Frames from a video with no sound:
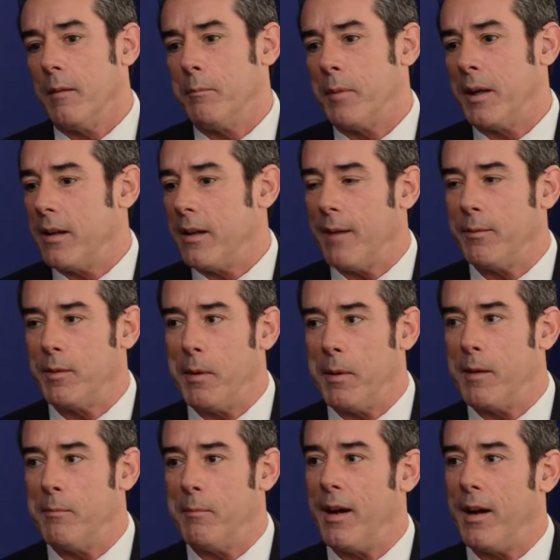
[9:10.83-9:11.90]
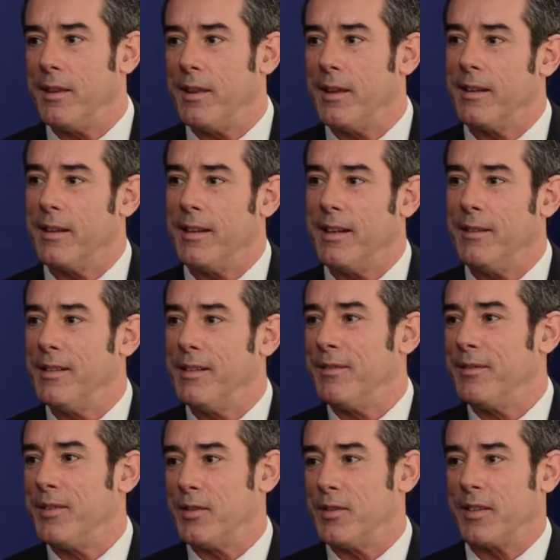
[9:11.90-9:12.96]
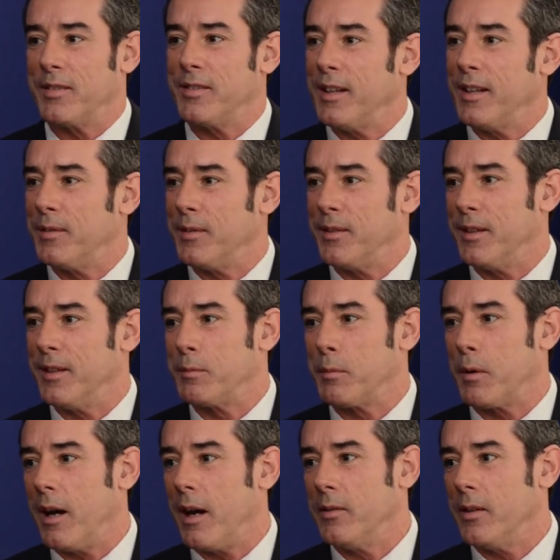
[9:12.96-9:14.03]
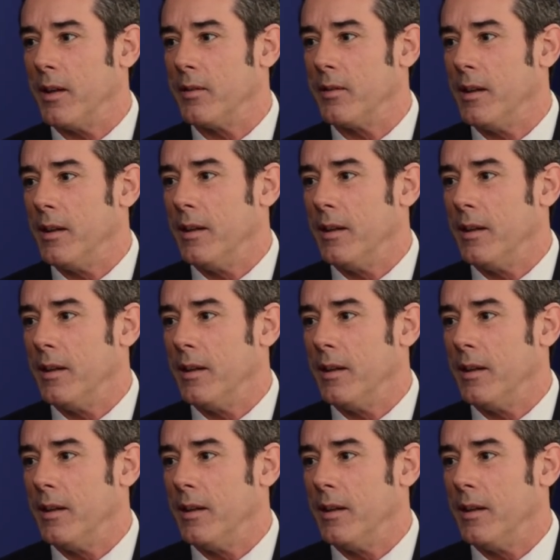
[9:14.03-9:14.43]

But you have to bear in mind that even if you're successful in this process,